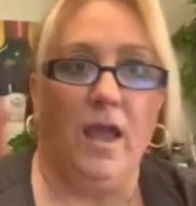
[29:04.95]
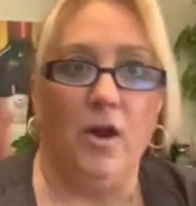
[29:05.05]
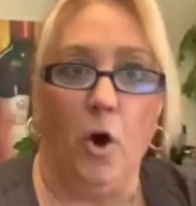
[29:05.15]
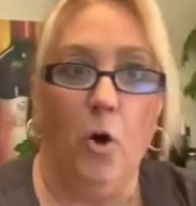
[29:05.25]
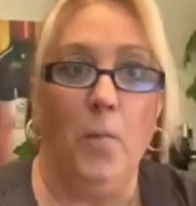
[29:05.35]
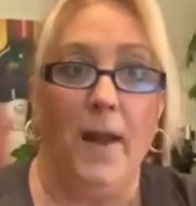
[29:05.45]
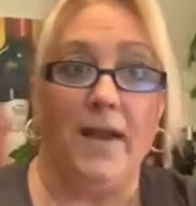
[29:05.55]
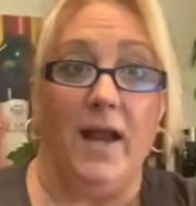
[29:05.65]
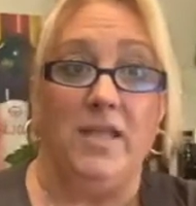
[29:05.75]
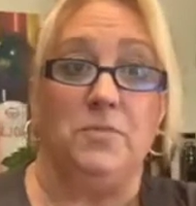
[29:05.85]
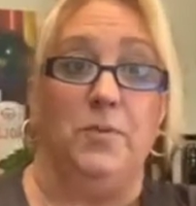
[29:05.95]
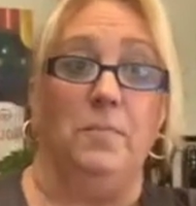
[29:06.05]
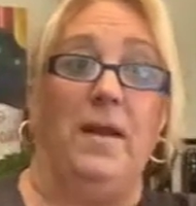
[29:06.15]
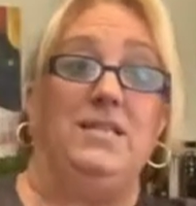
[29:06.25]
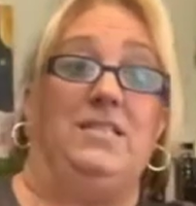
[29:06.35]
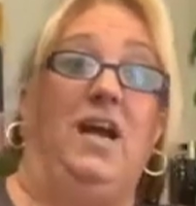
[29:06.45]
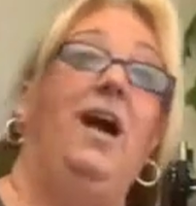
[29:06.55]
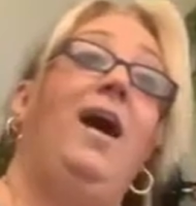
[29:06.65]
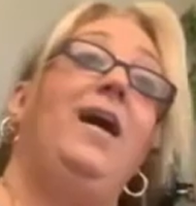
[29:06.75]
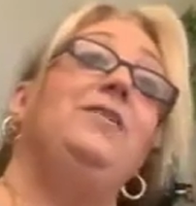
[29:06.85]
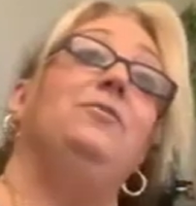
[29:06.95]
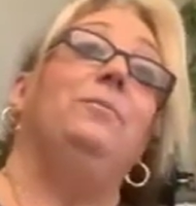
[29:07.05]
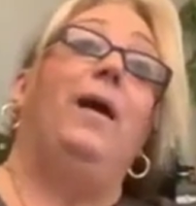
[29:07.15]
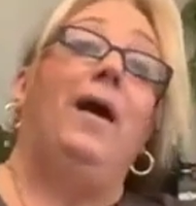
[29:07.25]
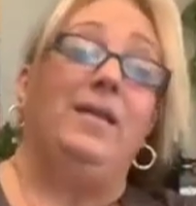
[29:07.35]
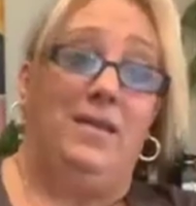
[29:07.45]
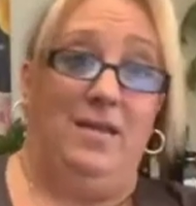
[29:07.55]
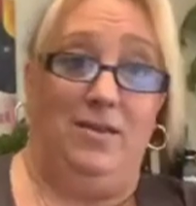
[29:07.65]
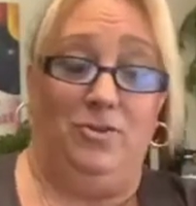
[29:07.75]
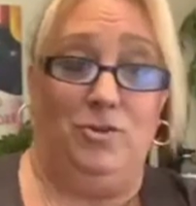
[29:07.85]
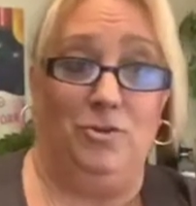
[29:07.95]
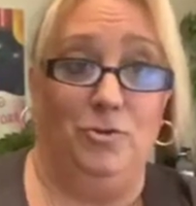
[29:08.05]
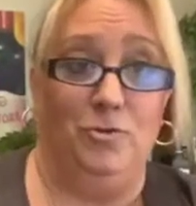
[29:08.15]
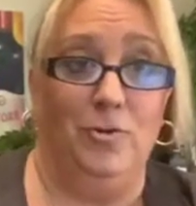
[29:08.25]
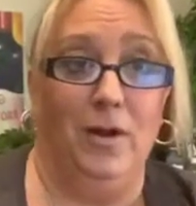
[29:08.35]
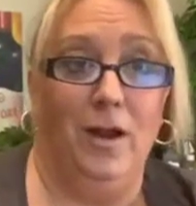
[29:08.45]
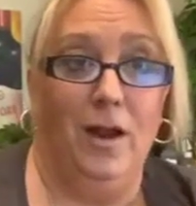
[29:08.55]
And oh my God, I had to put my entire body into